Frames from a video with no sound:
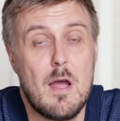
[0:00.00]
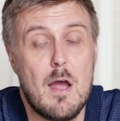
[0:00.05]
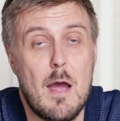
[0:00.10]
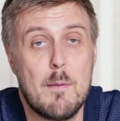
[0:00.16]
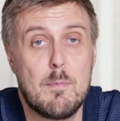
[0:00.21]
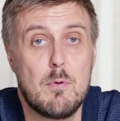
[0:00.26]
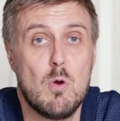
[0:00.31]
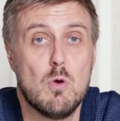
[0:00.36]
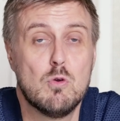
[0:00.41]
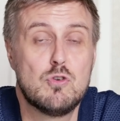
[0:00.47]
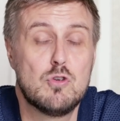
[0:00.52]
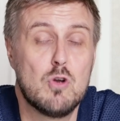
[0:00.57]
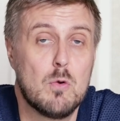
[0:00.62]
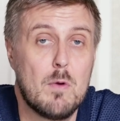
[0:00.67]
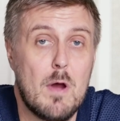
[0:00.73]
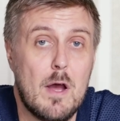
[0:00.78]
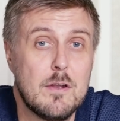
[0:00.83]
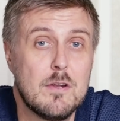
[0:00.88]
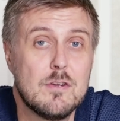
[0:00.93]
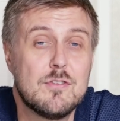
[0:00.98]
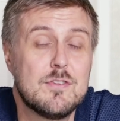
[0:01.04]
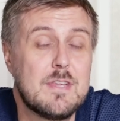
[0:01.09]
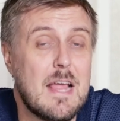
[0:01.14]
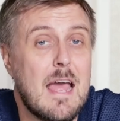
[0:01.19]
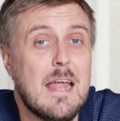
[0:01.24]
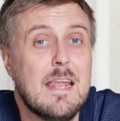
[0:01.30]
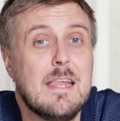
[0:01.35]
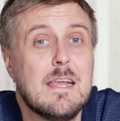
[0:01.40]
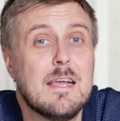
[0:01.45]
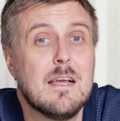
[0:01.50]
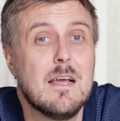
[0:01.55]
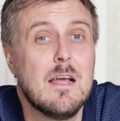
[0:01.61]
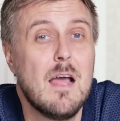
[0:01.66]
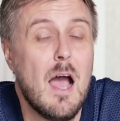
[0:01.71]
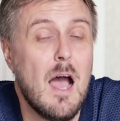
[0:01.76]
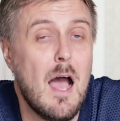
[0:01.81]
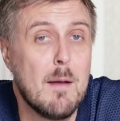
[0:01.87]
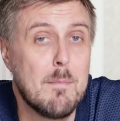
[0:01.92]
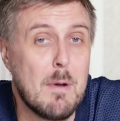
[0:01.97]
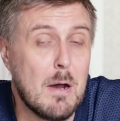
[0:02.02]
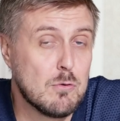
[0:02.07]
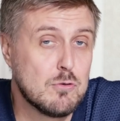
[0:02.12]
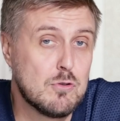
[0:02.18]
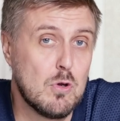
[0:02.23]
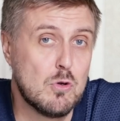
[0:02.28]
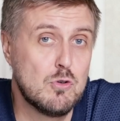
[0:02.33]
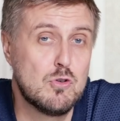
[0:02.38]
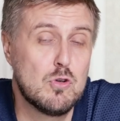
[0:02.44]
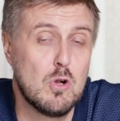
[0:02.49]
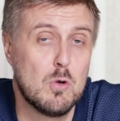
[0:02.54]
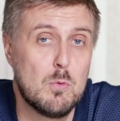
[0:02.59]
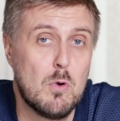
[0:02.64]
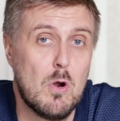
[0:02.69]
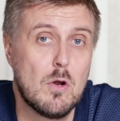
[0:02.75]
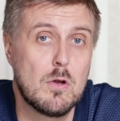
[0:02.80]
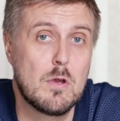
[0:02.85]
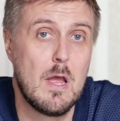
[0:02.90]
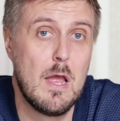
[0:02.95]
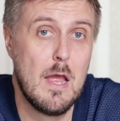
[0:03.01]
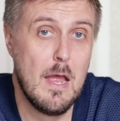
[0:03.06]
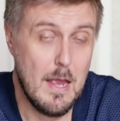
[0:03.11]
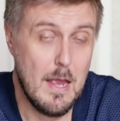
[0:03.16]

approach or understanding about social work.